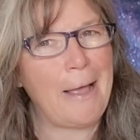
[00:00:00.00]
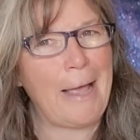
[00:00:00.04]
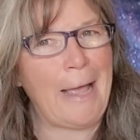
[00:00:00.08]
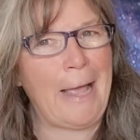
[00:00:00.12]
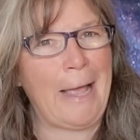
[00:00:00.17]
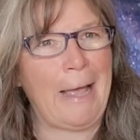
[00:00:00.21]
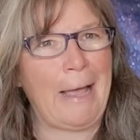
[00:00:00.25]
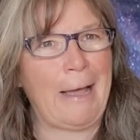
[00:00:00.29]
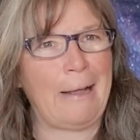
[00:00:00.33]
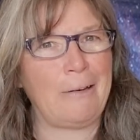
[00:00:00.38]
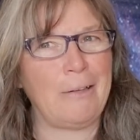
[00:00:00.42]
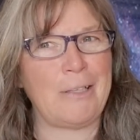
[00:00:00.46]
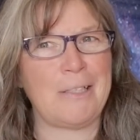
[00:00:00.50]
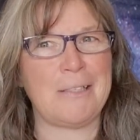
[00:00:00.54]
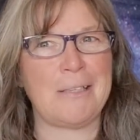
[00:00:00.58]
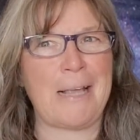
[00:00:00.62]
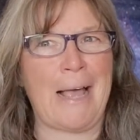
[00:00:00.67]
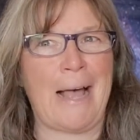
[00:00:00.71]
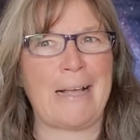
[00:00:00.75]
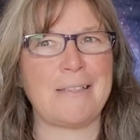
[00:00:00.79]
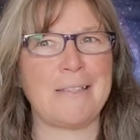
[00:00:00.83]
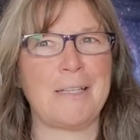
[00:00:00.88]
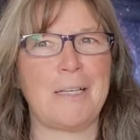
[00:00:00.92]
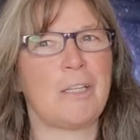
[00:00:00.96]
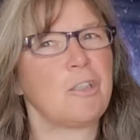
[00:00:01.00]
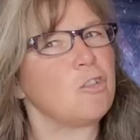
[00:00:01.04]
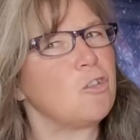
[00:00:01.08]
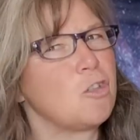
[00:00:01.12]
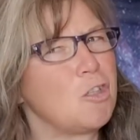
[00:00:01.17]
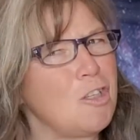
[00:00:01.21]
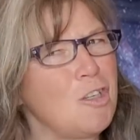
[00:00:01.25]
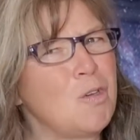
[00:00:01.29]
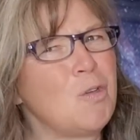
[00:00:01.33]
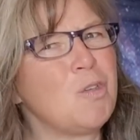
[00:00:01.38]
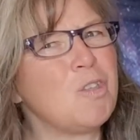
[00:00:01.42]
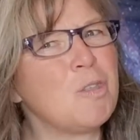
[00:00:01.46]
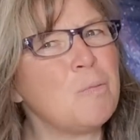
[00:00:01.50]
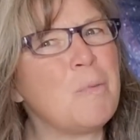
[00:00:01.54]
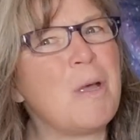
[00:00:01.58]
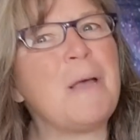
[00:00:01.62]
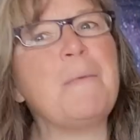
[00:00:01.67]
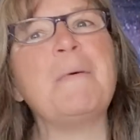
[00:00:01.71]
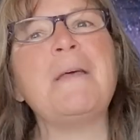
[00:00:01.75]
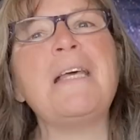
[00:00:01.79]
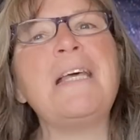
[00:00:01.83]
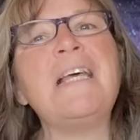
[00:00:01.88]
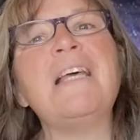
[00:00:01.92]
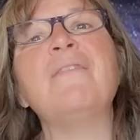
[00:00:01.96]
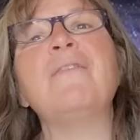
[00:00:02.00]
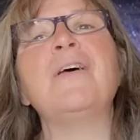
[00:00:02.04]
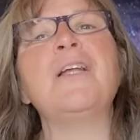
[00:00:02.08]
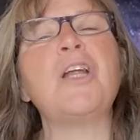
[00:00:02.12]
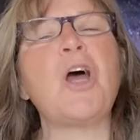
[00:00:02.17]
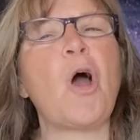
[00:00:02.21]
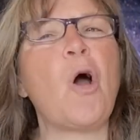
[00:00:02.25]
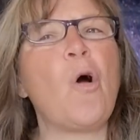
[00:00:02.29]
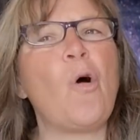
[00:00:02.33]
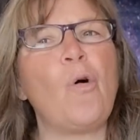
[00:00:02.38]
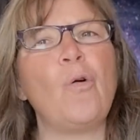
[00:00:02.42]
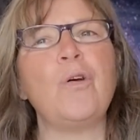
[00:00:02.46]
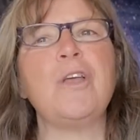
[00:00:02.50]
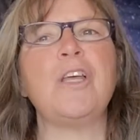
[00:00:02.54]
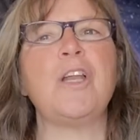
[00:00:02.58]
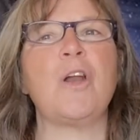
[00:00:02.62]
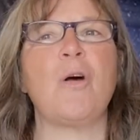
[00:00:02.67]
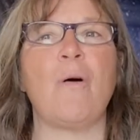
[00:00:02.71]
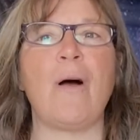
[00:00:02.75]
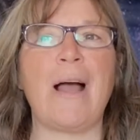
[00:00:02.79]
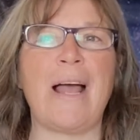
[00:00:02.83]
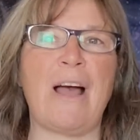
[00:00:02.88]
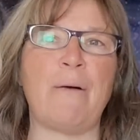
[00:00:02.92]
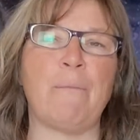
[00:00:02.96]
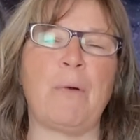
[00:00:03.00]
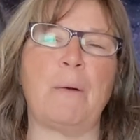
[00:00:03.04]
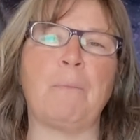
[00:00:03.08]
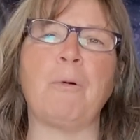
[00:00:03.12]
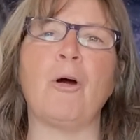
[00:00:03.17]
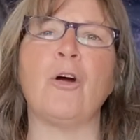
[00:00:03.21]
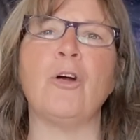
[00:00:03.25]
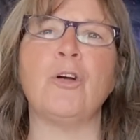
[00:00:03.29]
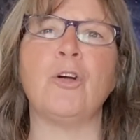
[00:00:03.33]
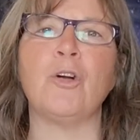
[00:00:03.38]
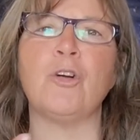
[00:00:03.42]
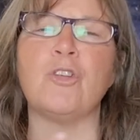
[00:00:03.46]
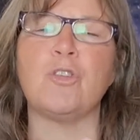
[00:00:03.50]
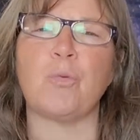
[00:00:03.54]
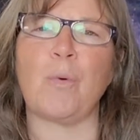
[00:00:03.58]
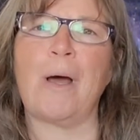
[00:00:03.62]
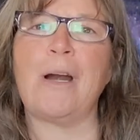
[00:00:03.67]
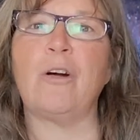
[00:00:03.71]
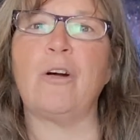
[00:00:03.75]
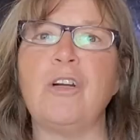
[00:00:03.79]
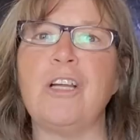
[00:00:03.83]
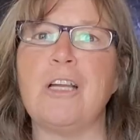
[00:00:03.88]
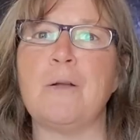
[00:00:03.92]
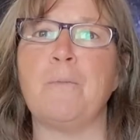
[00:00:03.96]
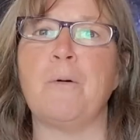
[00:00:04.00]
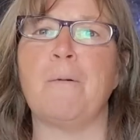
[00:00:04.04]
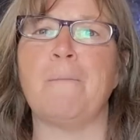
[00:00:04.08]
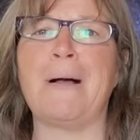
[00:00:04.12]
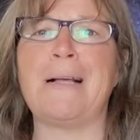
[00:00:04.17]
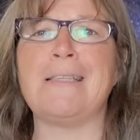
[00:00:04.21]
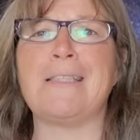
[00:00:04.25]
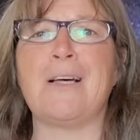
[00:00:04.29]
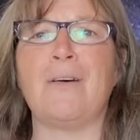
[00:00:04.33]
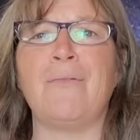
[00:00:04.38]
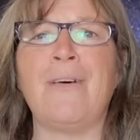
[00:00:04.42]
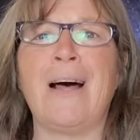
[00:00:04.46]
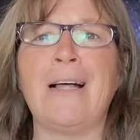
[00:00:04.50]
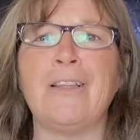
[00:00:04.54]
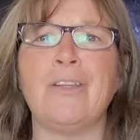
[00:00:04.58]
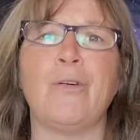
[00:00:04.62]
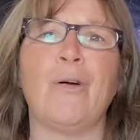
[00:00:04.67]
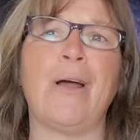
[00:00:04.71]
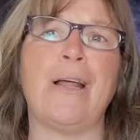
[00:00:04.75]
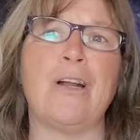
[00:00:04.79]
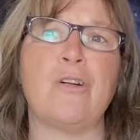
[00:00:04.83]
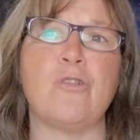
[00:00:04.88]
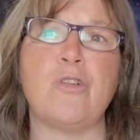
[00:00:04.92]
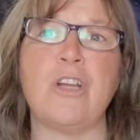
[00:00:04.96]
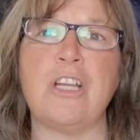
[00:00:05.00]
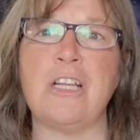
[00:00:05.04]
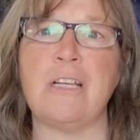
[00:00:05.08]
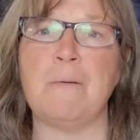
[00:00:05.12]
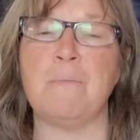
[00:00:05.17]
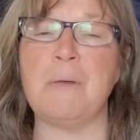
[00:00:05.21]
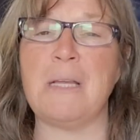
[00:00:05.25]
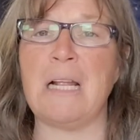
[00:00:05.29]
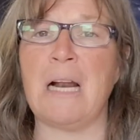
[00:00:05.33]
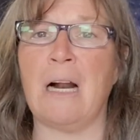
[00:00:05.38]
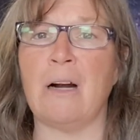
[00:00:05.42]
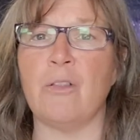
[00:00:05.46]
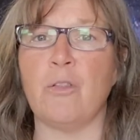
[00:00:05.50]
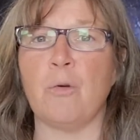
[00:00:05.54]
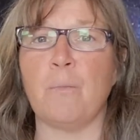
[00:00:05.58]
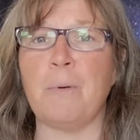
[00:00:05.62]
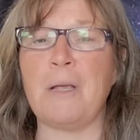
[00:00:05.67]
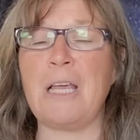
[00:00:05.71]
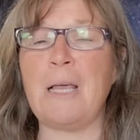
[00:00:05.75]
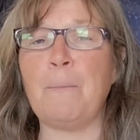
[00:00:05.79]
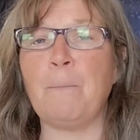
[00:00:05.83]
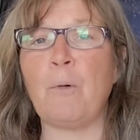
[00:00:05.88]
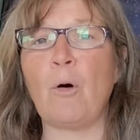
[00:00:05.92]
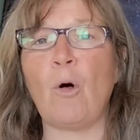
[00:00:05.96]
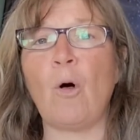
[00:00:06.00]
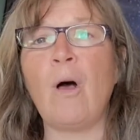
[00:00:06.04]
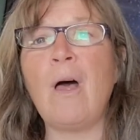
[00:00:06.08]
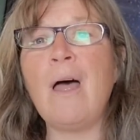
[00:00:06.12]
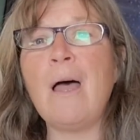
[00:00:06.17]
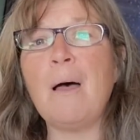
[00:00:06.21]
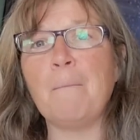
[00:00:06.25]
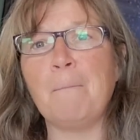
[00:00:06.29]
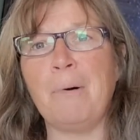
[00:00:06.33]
And it's as an excuse, maybe even, oh, you know, I have my partner, so need to put myself out there. I don't need to meet other people.